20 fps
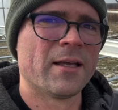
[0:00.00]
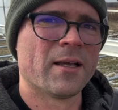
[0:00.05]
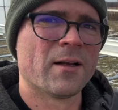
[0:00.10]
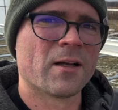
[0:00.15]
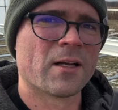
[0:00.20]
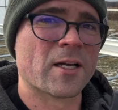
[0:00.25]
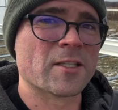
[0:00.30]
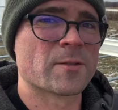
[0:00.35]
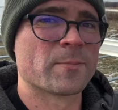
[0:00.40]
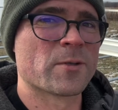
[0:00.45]

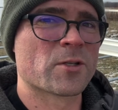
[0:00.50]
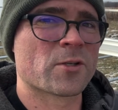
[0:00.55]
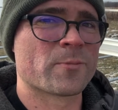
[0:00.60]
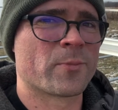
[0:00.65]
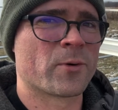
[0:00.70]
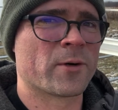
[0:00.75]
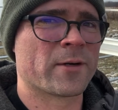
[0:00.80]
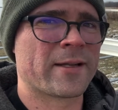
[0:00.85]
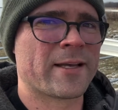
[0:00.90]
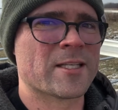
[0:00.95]
customer
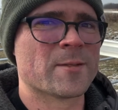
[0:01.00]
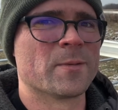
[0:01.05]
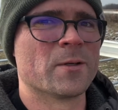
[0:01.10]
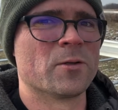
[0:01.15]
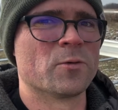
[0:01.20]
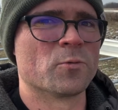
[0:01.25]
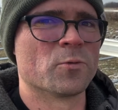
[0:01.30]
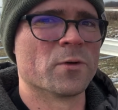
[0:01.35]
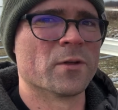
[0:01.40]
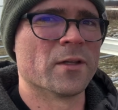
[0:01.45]
support has
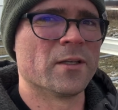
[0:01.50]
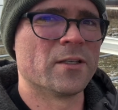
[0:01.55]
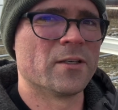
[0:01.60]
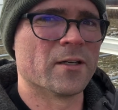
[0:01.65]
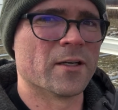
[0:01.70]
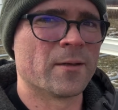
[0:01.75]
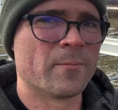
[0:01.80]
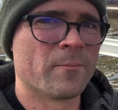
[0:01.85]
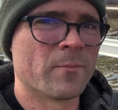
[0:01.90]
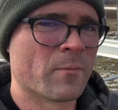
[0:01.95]
been really
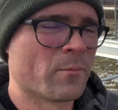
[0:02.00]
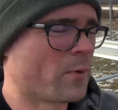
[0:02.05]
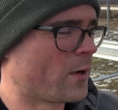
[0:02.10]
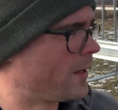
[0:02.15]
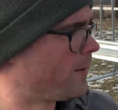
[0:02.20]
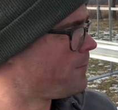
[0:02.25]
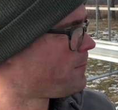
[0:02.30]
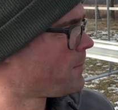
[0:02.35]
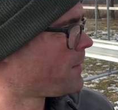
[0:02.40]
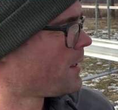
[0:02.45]
good.
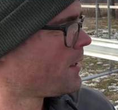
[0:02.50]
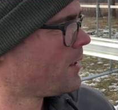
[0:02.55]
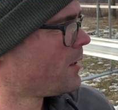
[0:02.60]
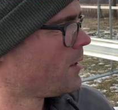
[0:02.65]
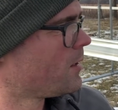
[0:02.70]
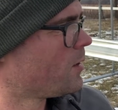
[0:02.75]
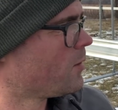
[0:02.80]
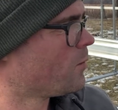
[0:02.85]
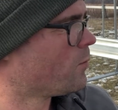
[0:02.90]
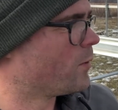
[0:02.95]
But
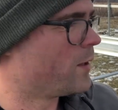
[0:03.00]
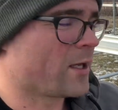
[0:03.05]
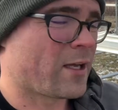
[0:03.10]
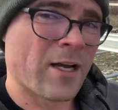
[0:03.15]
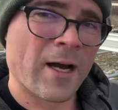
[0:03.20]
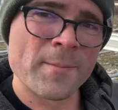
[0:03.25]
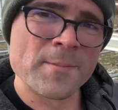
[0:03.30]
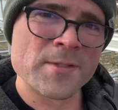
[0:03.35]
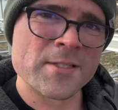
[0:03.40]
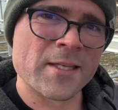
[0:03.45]
when it
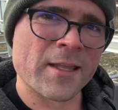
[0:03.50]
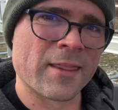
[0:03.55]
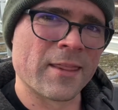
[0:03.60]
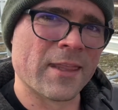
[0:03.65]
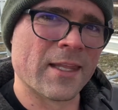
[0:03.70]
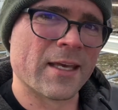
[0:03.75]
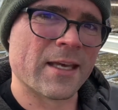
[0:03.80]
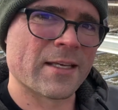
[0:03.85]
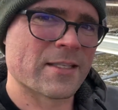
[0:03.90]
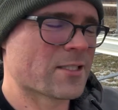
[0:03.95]
comes to
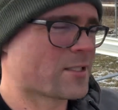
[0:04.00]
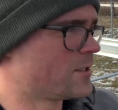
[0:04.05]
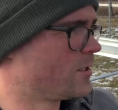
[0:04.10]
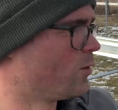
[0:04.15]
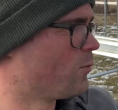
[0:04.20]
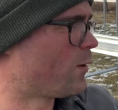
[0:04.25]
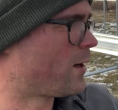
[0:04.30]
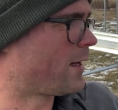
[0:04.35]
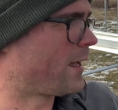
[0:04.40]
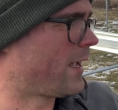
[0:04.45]
this,
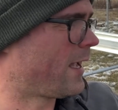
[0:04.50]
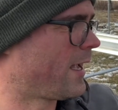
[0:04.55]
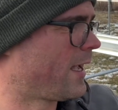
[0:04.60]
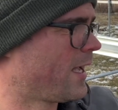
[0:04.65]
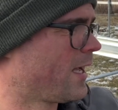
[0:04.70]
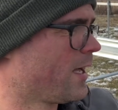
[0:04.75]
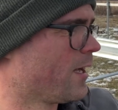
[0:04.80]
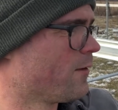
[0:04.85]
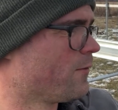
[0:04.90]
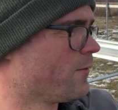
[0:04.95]
you want to
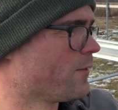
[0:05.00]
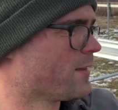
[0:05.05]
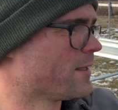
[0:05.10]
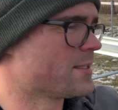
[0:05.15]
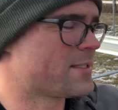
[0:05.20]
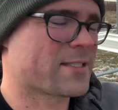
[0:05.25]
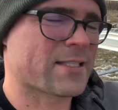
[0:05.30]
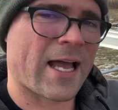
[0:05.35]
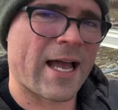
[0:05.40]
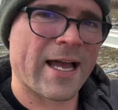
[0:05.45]
have the
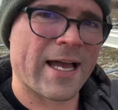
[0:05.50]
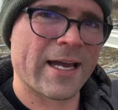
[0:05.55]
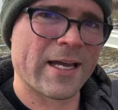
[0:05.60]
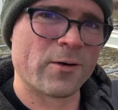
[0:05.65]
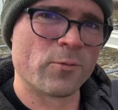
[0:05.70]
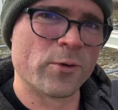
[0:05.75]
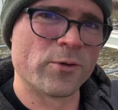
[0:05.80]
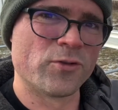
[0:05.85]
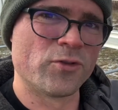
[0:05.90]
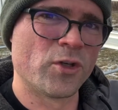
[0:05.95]

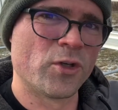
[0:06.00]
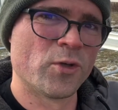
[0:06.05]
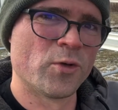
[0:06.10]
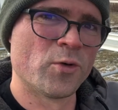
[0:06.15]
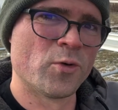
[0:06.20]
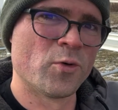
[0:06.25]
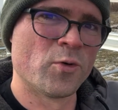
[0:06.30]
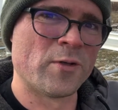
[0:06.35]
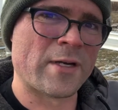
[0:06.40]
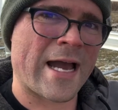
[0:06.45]
side with
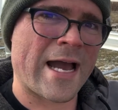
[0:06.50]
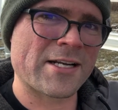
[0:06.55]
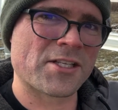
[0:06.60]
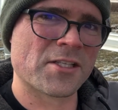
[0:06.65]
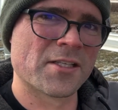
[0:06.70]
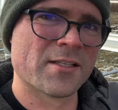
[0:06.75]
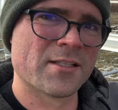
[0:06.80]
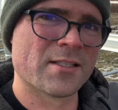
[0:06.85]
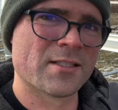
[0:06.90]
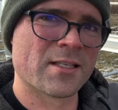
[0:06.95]
two
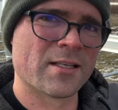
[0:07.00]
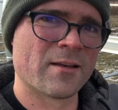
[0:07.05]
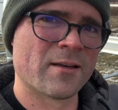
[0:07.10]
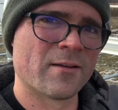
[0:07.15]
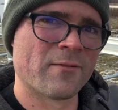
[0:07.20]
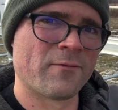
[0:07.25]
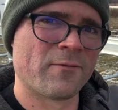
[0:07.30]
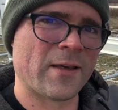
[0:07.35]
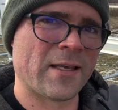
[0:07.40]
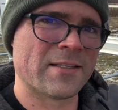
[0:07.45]
notches
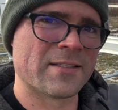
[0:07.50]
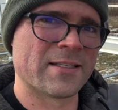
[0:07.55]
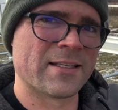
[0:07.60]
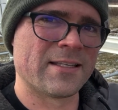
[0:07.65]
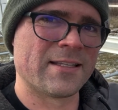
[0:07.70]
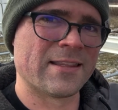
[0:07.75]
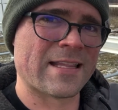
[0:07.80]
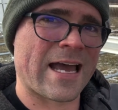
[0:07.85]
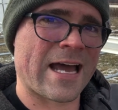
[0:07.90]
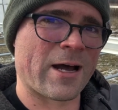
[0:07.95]

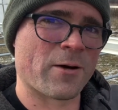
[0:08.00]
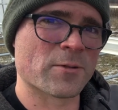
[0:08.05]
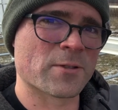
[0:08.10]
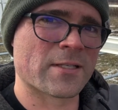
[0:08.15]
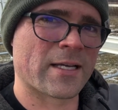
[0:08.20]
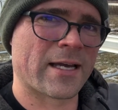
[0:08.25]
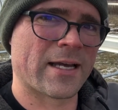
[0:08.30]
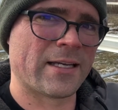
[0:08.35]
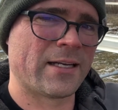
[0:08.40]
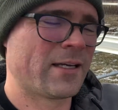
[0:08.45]
facing the
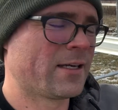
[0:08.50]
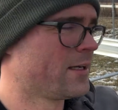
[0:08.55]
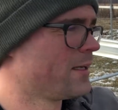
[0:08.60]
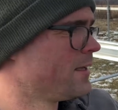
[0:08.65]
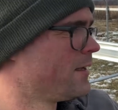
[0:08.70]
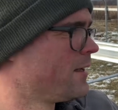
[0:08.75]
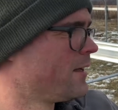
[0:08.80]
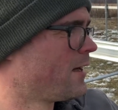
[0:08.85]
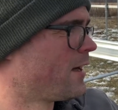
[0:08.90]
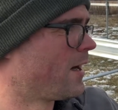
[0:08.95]
outside.
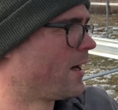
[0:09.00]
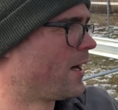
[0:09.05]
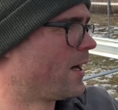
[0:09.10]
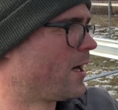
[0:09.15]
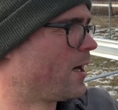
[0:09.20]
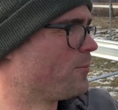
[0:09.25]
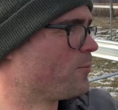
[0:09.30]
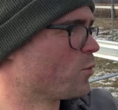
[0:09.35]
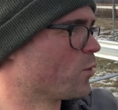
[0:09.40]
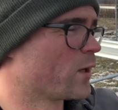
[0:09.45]

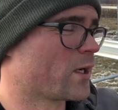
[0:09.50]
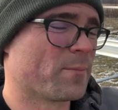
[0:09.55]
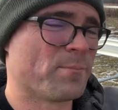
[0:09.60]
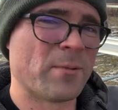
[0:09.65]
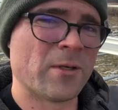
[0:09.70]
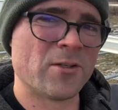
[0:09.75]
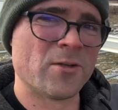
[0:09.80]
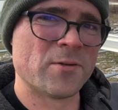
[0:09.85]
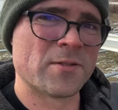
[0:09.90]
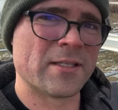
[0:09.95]
We're going to
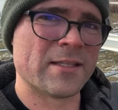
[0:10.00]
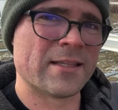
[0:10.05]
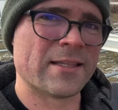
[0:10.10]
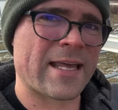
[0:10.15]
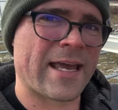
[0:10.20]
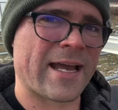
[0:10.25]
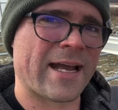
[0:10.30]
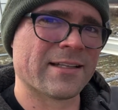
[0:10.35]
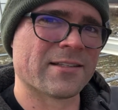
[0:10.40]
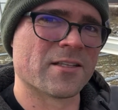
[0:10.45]
be using
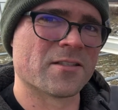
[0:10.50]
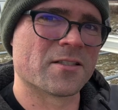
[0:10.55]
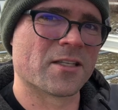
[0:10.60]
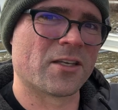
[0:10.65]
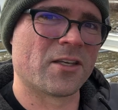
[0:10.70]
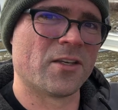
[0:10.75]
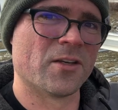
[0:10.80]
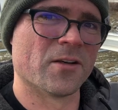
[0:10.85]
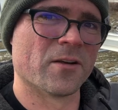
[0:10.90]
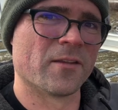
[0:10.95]
that to
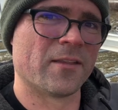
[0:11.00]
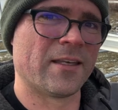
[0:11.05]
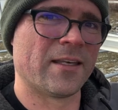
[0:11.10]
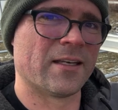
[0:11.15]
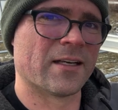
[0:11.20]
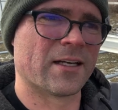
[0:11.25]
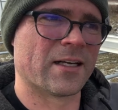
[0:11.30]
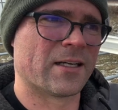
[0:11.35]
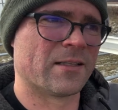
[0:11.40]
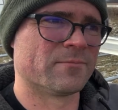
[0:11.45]
secure
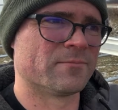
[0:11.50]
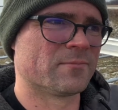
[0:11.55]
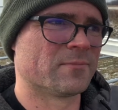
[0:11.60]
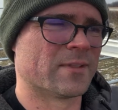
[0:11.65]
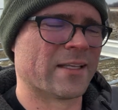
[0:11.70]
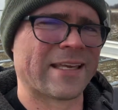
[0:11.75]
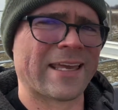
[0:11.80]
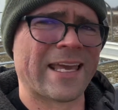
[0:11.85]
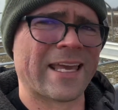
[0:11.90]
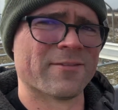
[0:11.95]
the
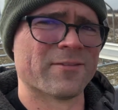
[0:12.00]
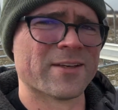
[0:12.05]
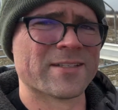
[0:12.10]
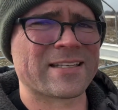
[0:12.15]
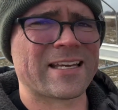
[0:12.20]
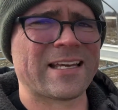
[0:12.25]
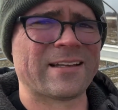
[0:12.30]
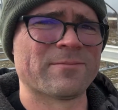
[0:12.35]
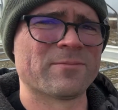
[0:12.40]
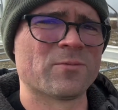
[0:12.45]

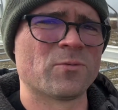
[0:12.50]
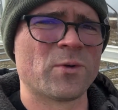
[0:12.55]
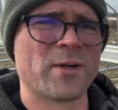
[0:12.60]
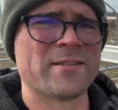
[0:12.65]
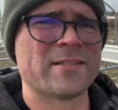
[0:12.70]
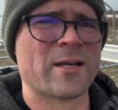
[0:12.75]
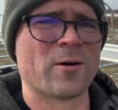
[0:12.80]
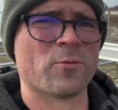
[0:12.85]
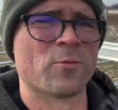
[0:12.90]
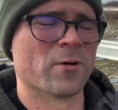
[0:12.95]
canvas. What
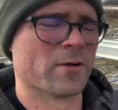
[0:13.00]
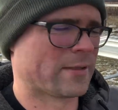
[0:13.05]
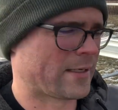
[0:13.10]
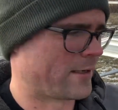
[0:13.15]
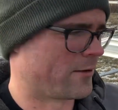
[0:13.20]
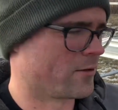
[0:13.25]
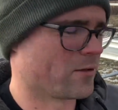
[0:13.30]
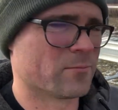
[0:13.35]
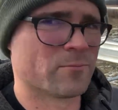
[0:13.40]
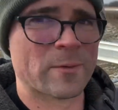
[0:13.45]
is that word? I
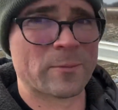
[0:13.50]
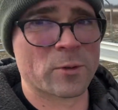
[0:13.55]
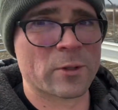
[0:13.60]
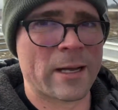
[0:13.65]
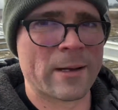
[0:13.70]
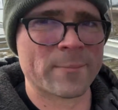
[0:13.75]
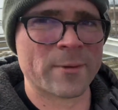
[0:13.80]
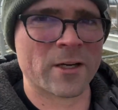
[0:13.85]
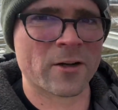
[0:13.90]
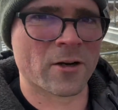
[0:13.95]
don't know.
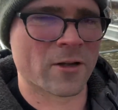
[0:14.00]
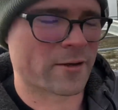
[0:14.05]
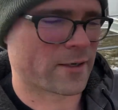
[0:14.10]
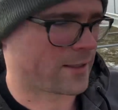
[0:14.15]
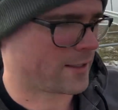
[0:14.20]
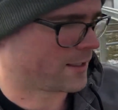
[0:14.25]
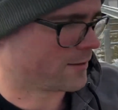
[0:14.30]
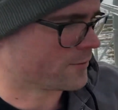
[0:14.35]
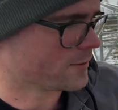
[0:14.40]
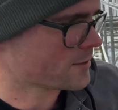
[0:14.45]
I'm going to call it a
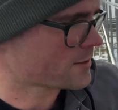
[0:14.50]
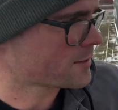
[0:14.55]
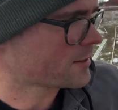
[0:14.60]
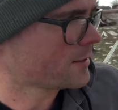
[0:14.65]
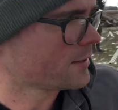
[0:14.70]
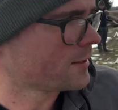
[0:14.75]
canvas.